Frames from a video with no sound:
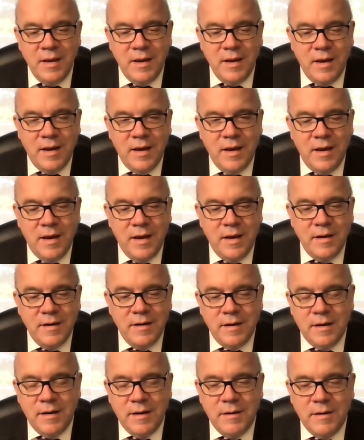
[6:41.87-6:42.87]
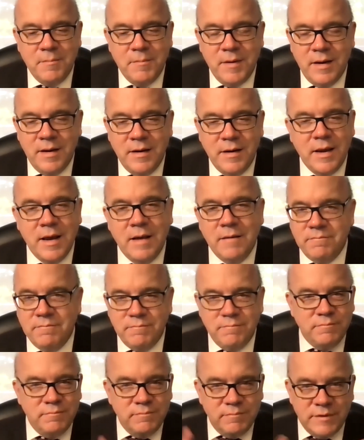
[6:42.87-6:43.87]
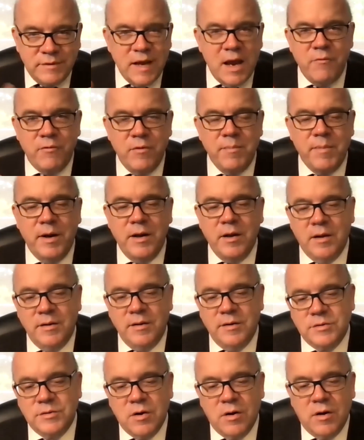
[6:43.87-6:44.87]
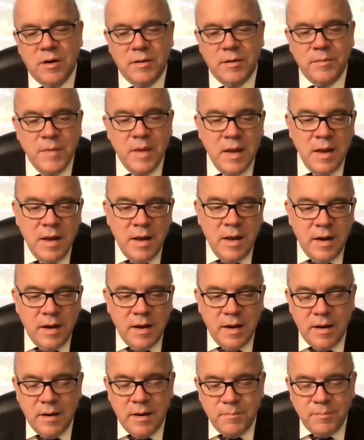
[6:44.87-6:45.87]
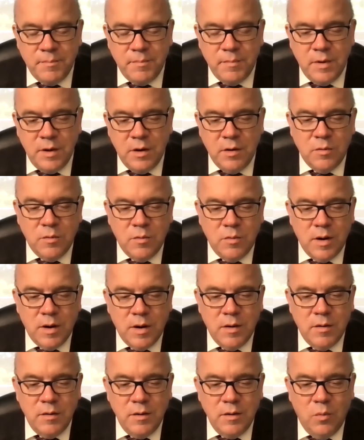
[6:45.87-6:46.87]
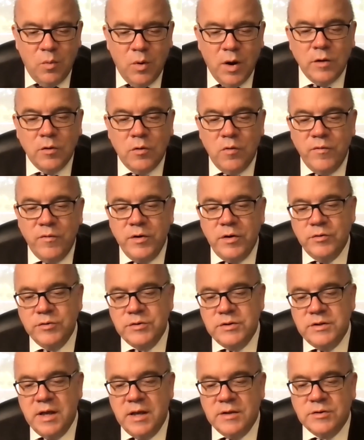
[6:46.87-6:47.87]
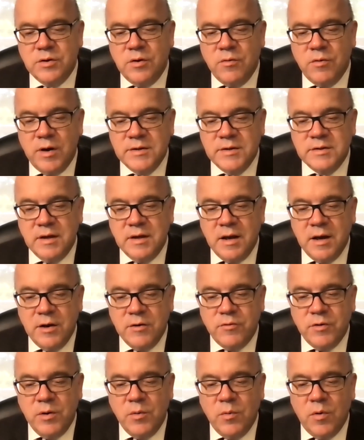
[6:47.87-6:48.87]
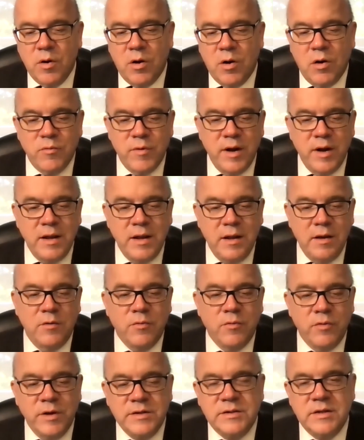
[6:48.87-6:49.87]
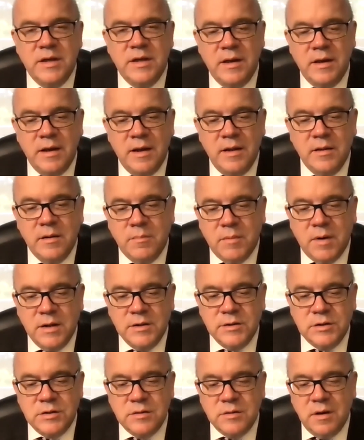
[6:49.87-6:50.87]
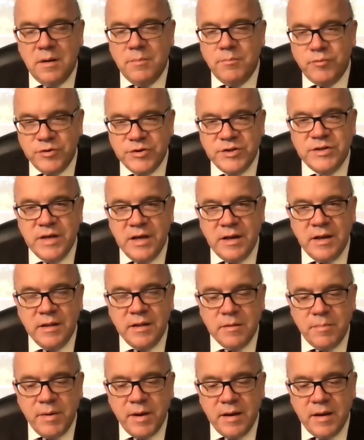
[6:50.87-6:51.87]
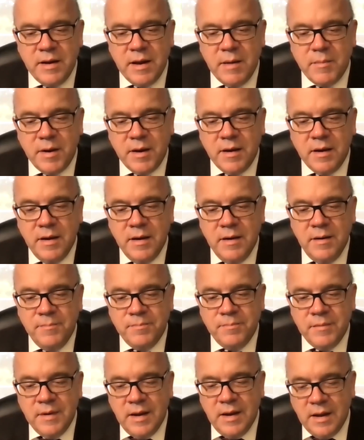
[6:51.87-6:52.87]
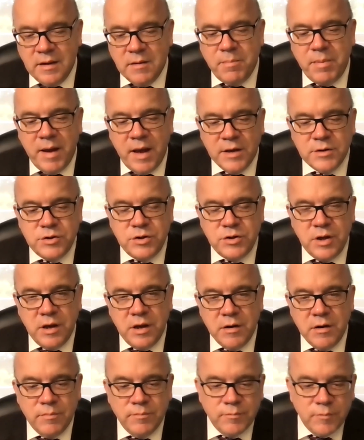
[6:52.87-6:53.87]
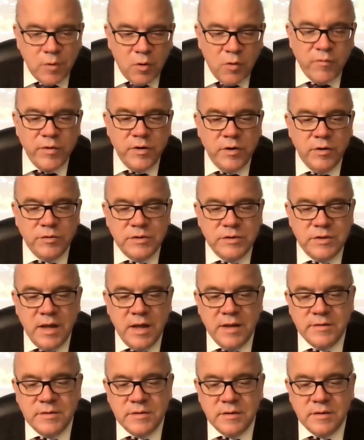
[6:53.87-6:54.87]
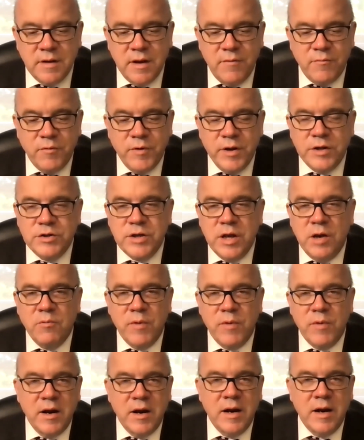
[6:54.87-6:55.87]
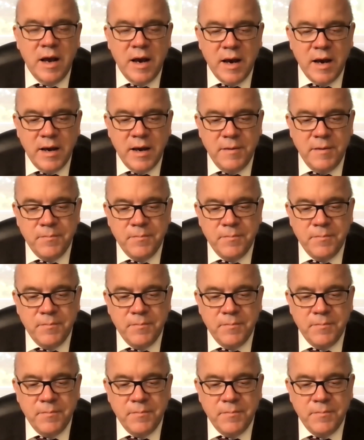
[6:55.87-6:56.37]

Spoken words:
and again to everybody on this call. While overdose deaths across the country were already increasing in the months preceding the pandemic, in the past year, overdose deaths have reached a record high.